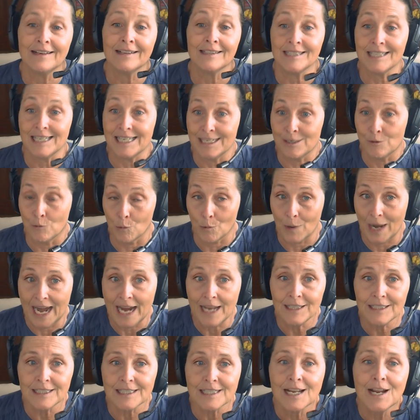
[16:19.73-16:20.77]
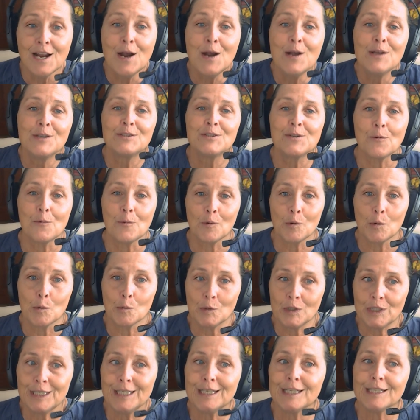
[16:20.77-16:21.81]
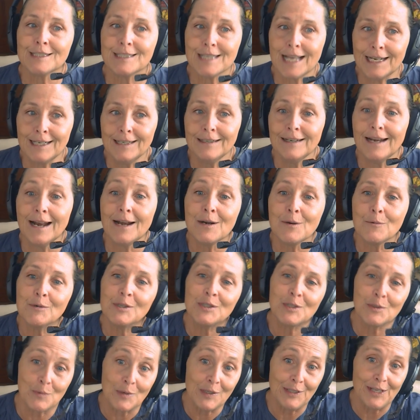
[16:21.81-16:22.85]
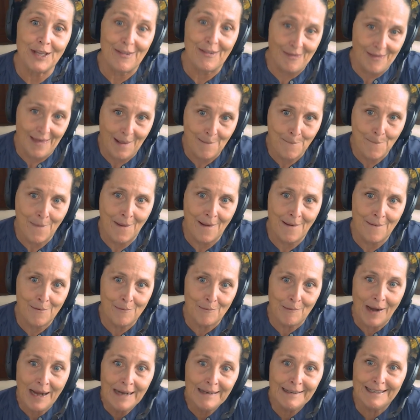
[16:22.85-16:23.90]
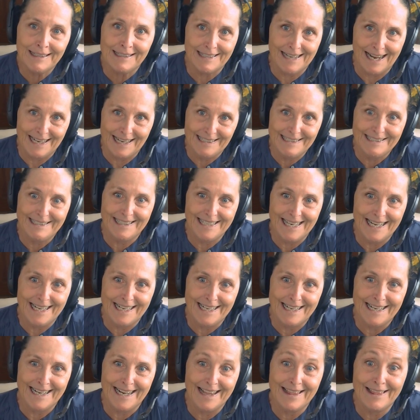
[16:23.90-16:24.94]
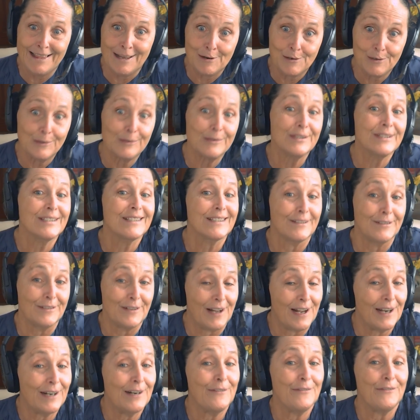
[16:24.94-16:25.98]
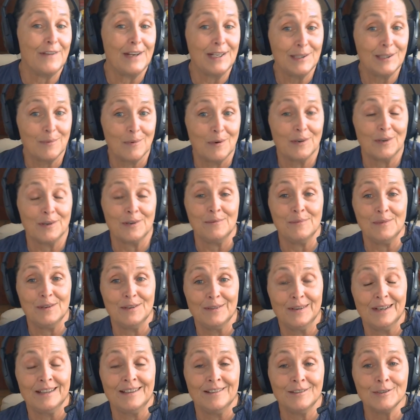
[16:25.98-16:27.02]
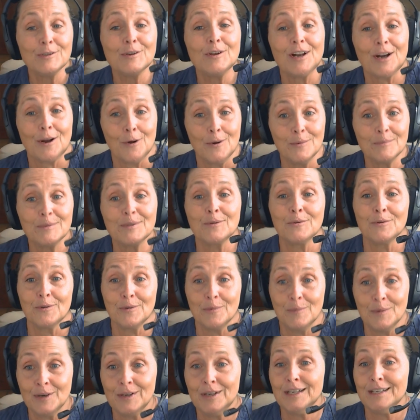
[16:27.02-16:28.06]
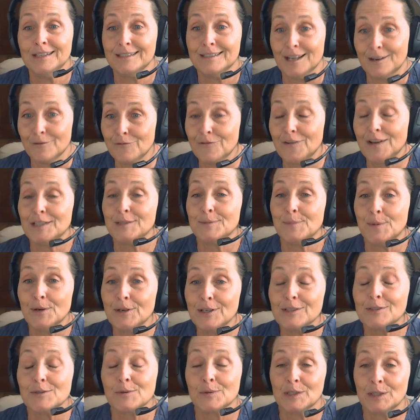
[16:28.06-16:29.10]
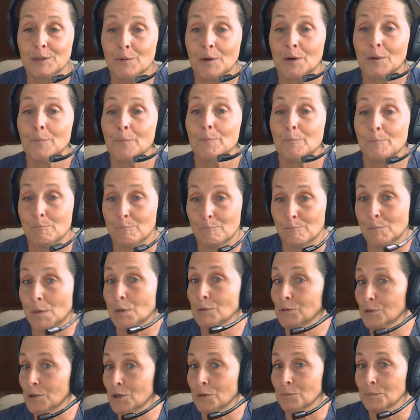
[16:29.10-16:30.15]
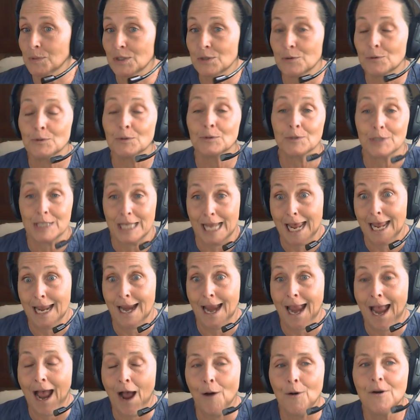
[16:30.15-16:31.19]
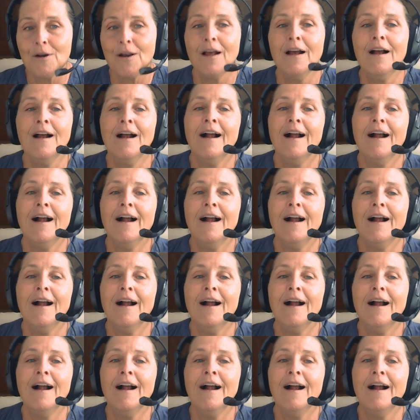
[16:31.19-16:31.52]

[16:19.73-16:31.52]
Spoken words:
It's a grant. So we were really excited. And it was really them recognizing that there's a lot of Facebook community. There's a lot of homeschool communities on Facebook. It's really where most homeschoolers hang out.